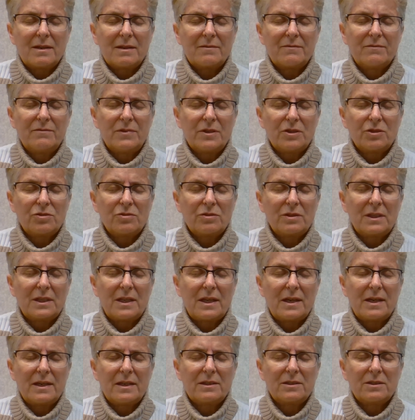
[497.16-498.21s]

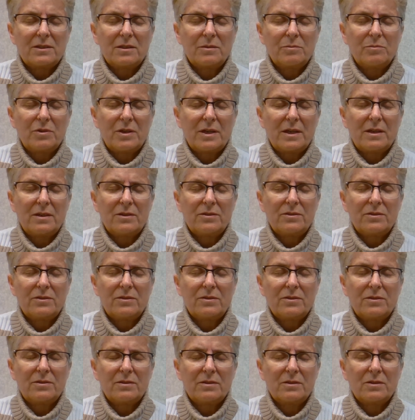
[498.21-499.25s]
visualize the
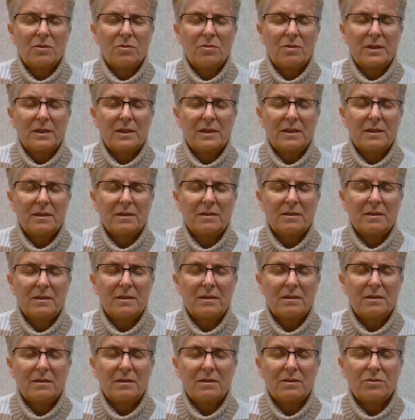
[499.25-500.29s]
breath going in
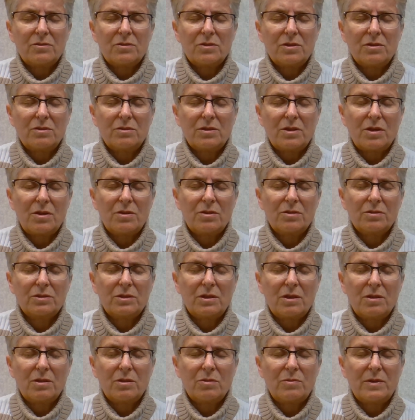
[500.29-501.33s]
through your nose
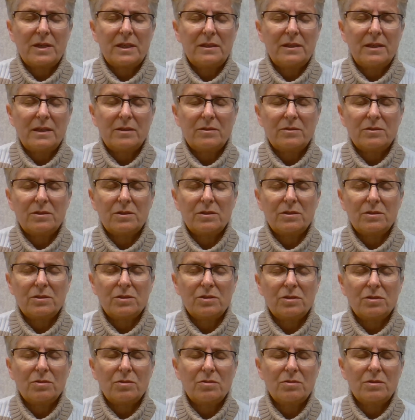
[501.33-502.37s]
all the way down to your
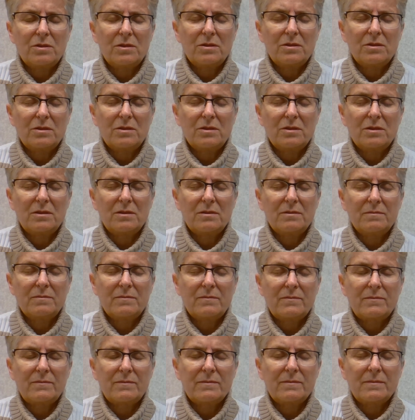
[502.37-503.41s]
shoulders,
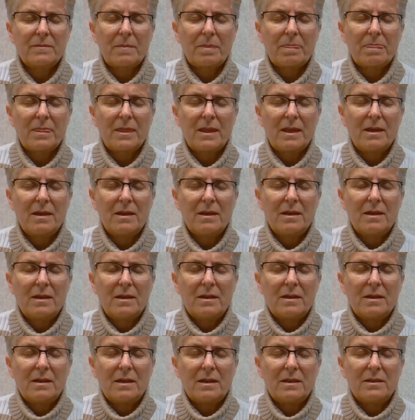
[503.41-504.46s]

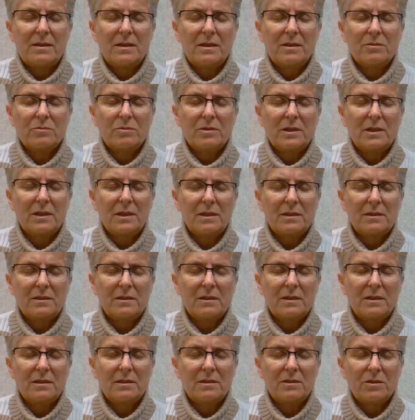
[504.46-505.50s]
and then
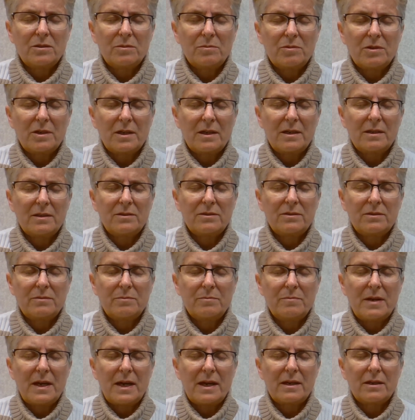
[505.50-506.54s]
releasing your breath
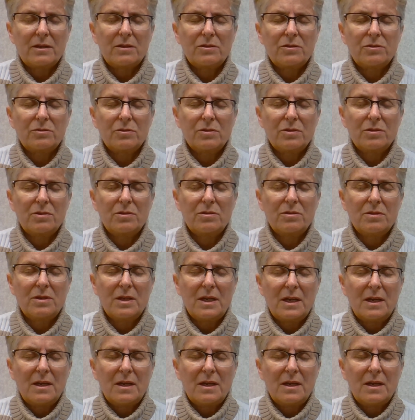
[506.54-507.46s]
back through